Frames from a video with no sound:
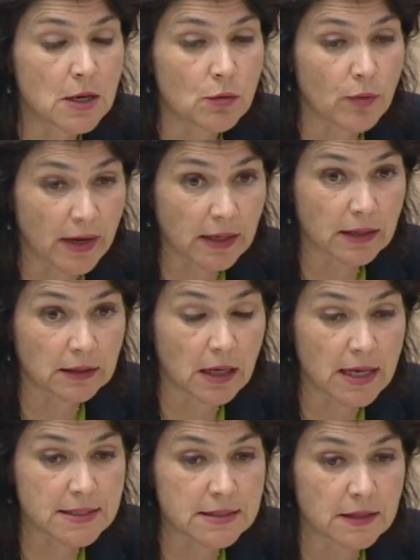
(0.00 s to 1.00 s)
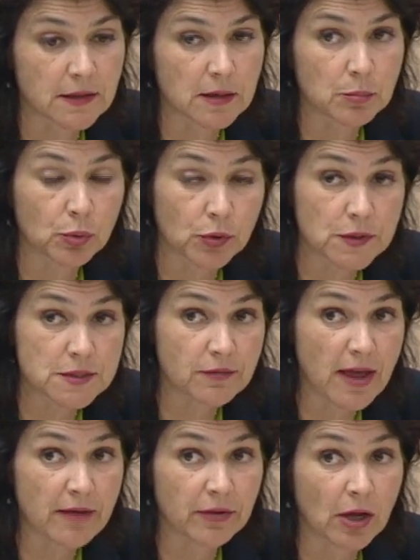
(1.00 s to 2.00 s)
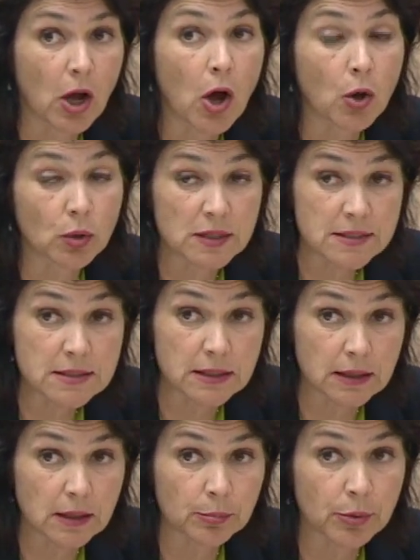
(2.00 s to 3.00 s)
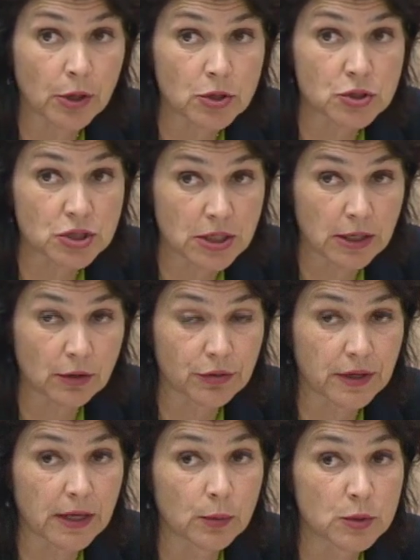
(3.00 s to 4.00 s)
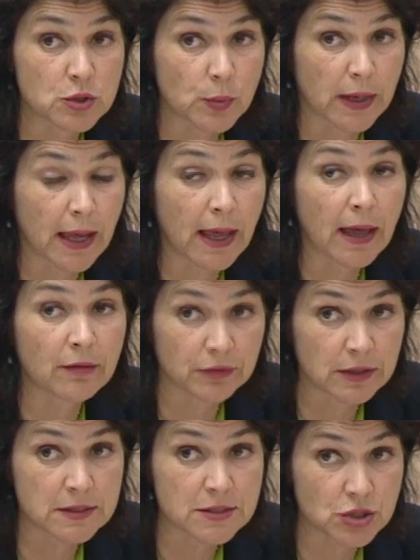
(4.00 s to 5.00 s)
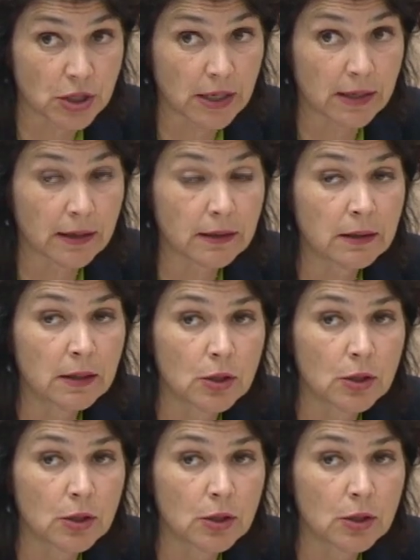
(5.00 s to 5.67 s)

recognising the importance of having a holistic approach to healthcare, which we have in Australia,